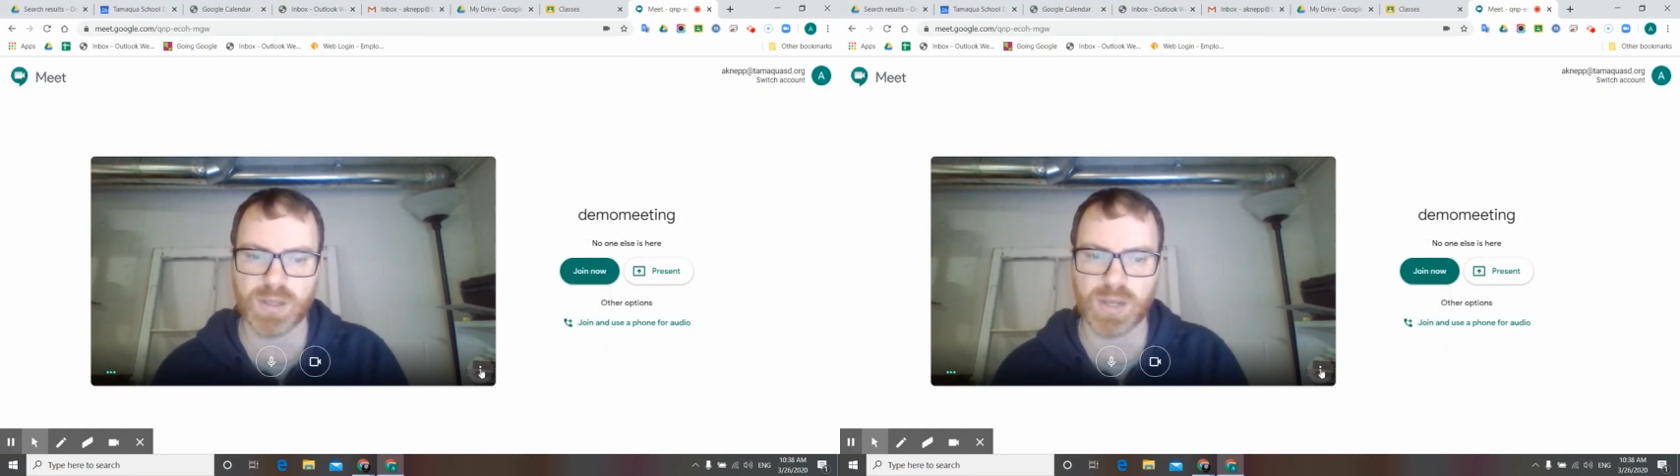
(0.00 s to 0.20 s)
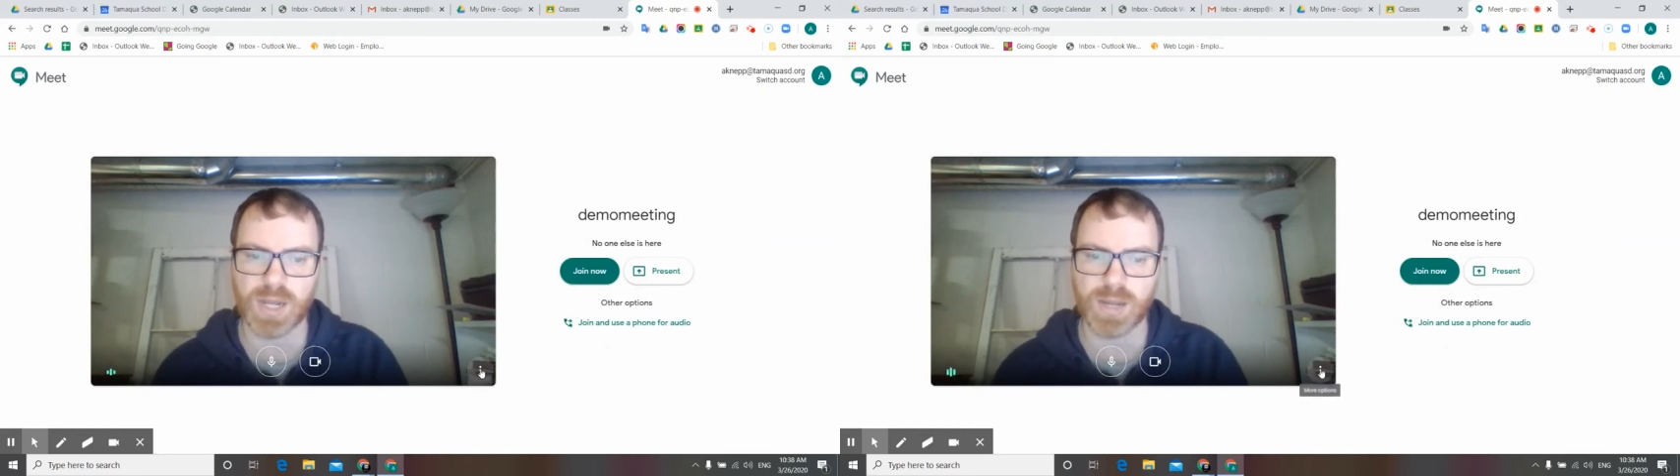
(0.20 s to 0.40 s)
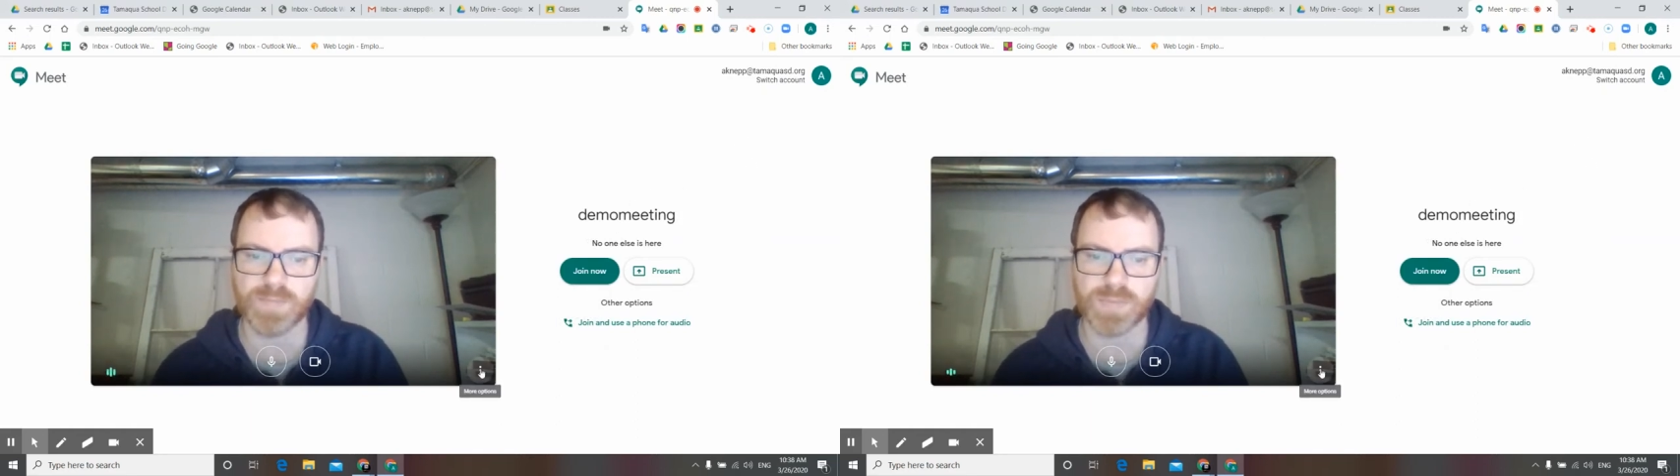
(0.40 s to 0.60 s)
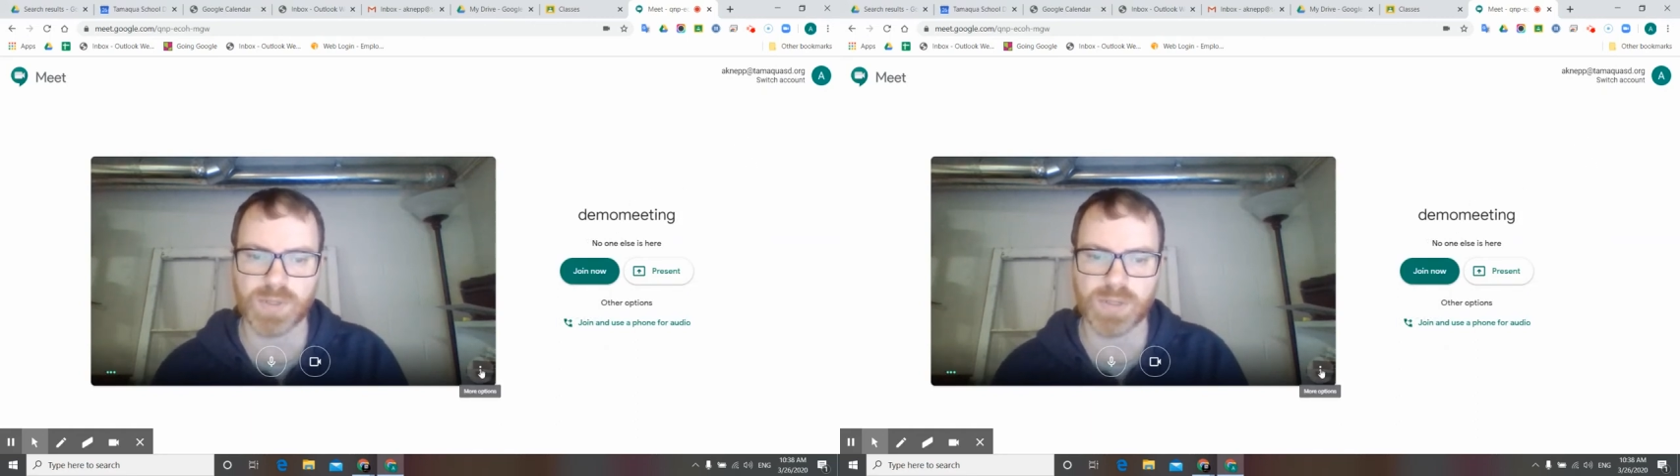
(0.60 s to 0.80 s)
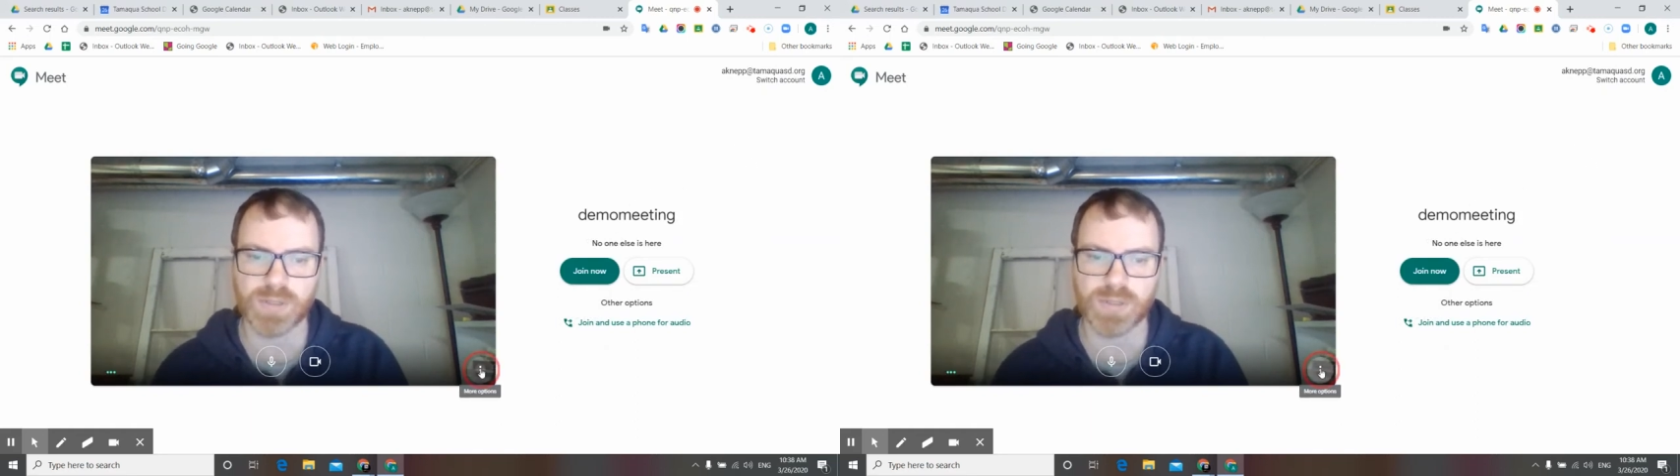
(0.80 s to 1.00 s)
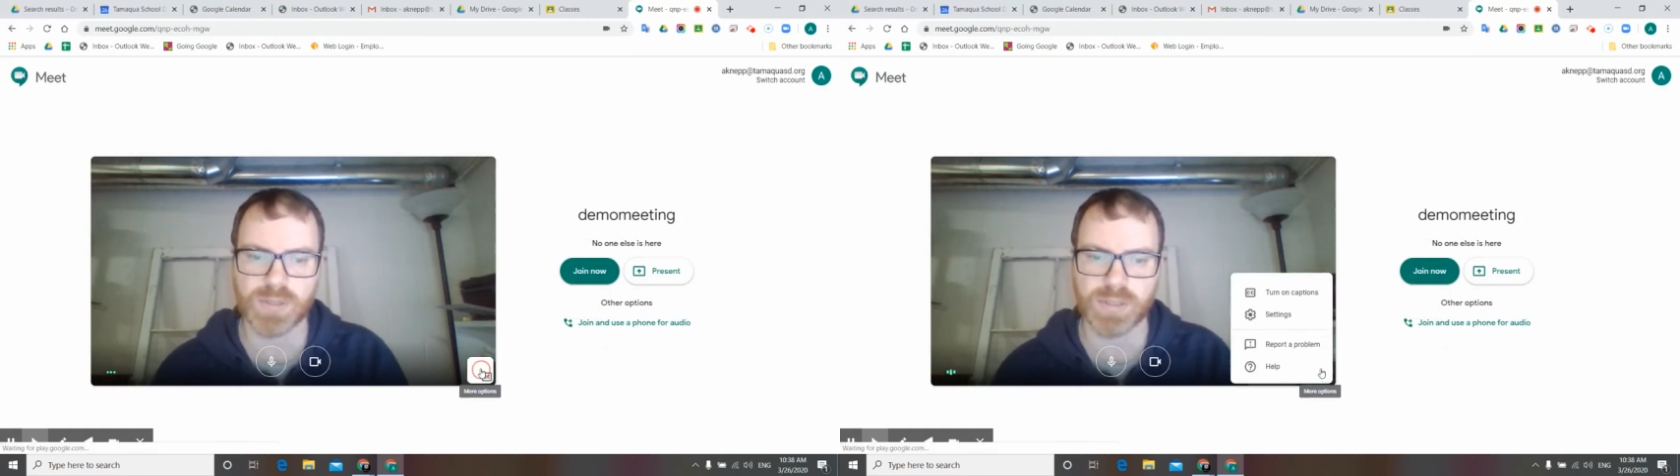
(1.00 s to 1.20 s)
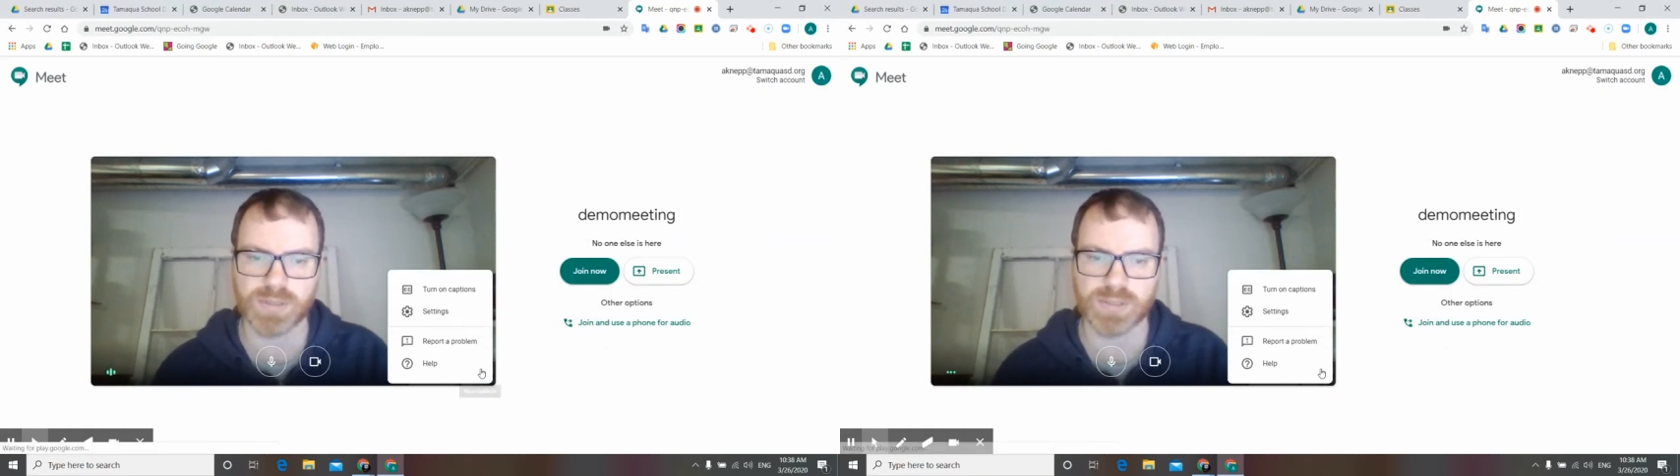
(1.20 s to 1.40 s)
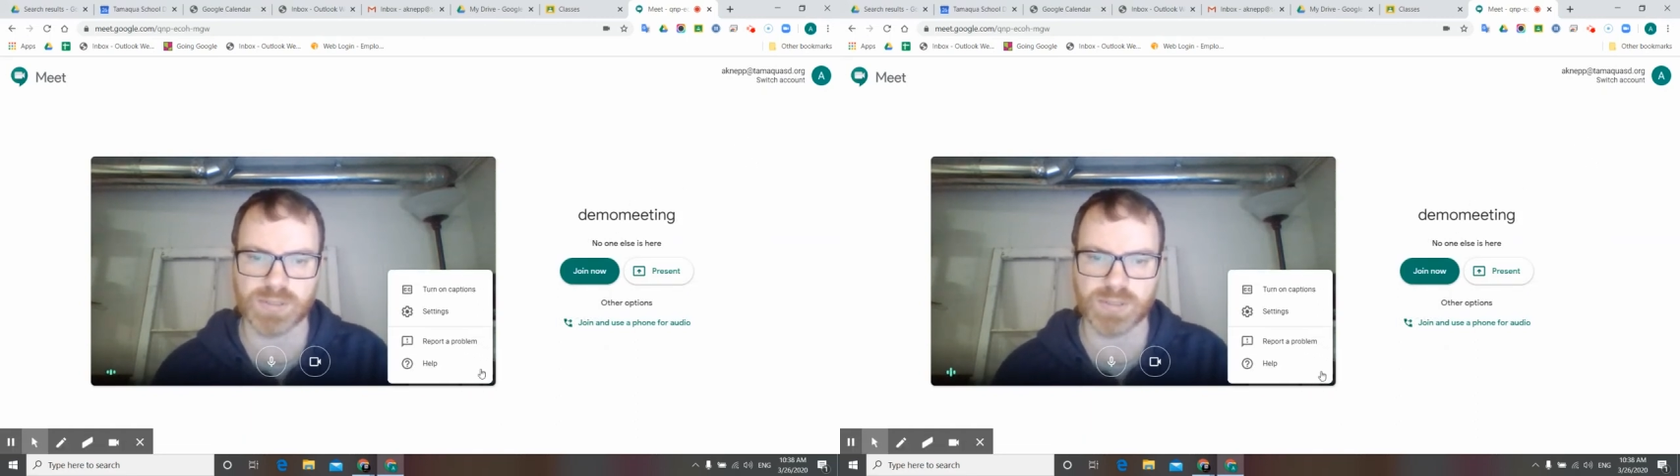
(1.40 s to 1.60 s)

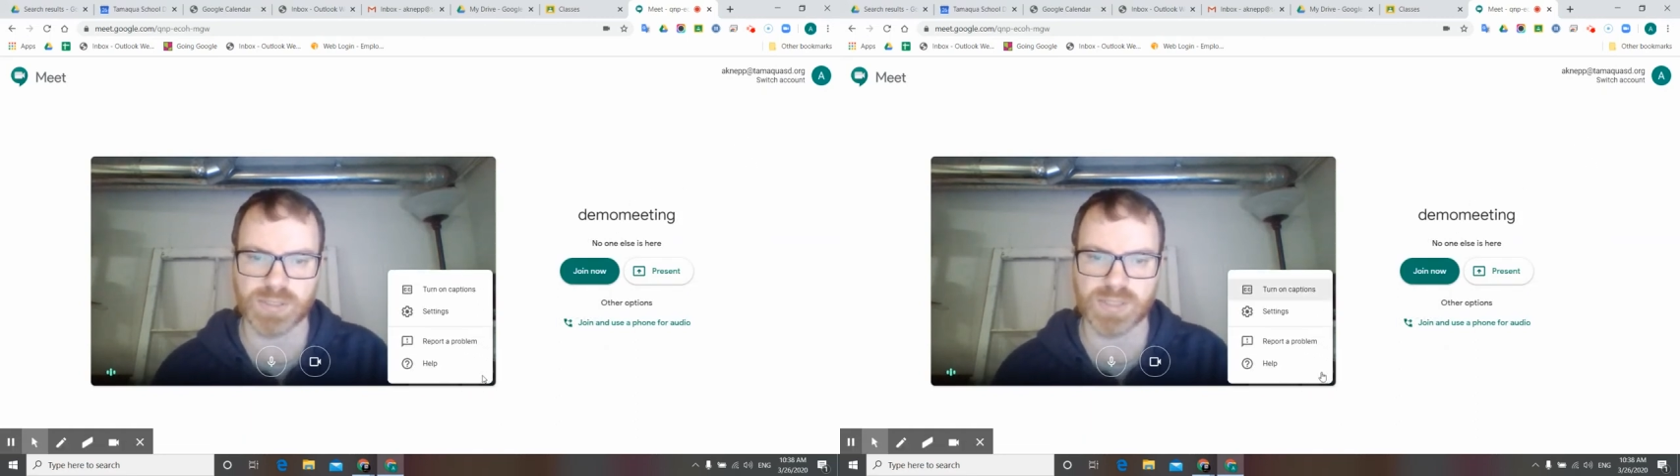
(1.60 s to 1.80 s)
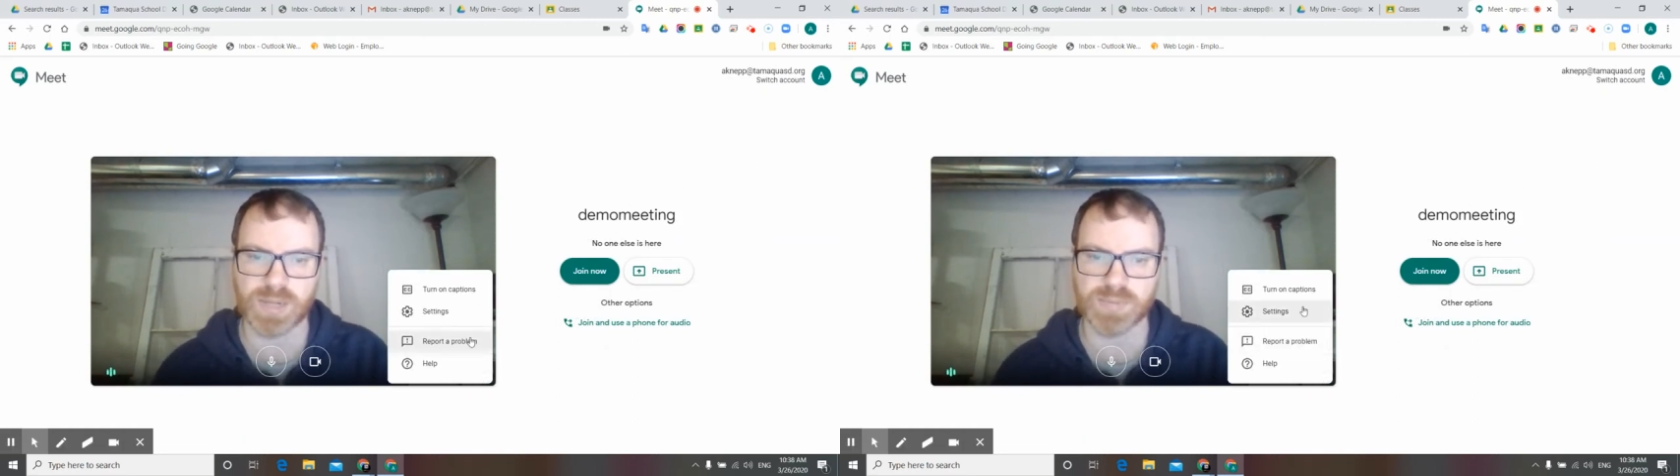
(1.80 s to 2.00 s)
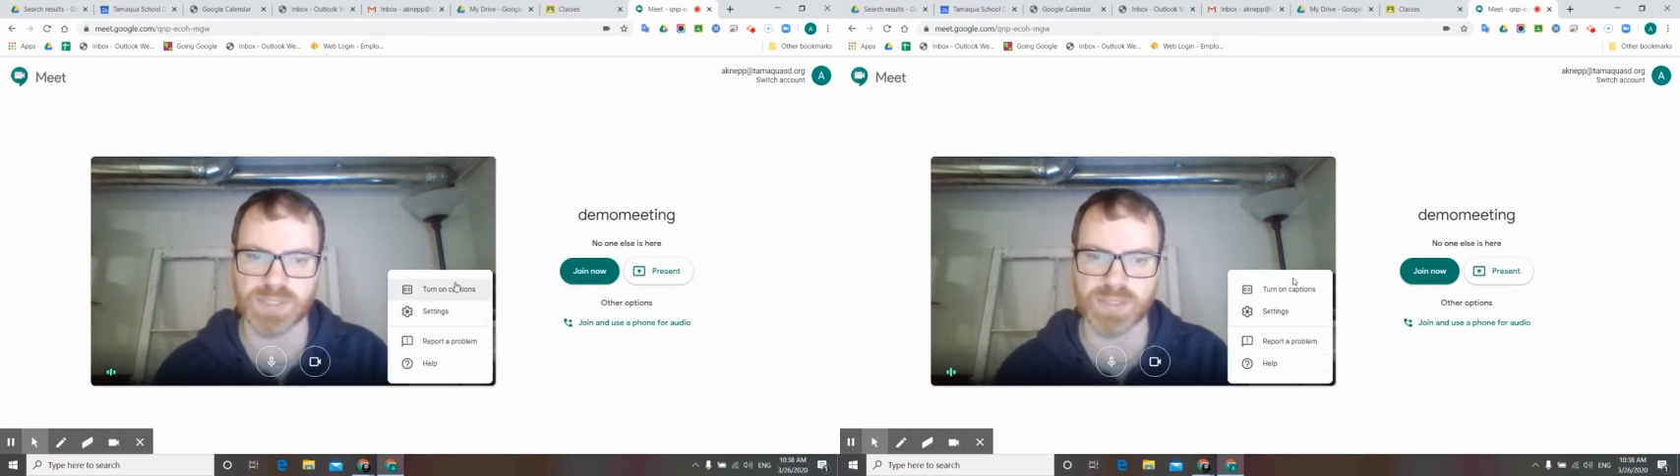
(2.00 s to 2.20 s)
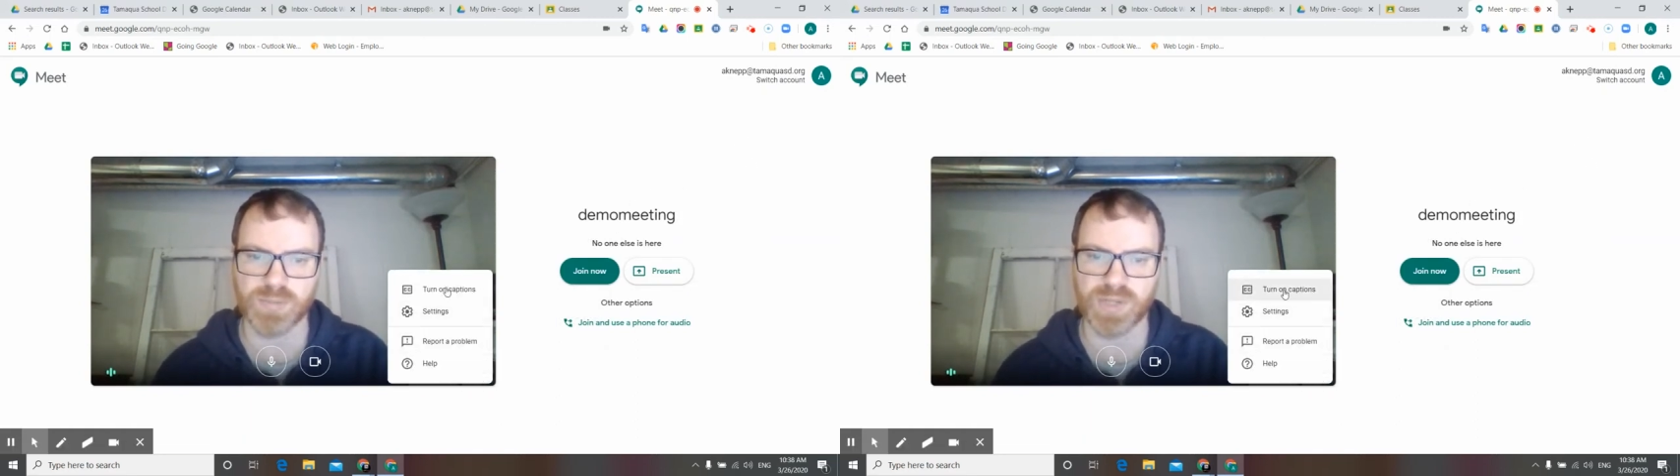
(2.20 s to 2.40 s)
let's look at these options here.